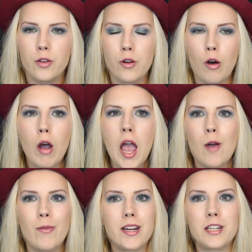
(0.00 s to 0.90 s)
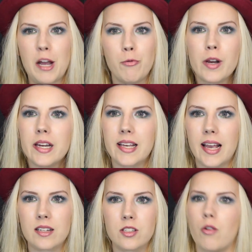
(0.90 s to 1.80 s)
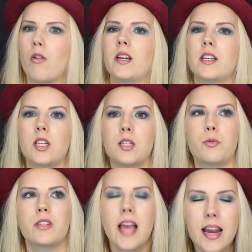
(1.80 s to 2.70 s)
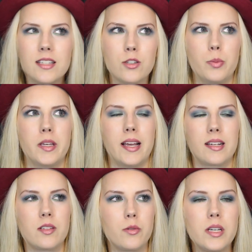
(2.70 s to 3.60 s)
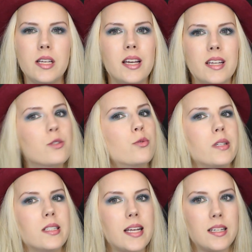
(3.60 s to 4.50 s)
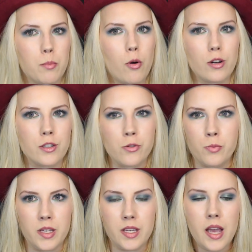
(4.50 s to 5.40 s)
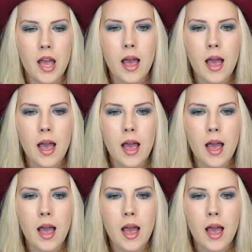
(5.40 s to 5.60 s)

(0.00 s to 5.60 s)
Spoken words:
You know, whether they're really gangster or they're just pretending to be gangster isn't really that important to me.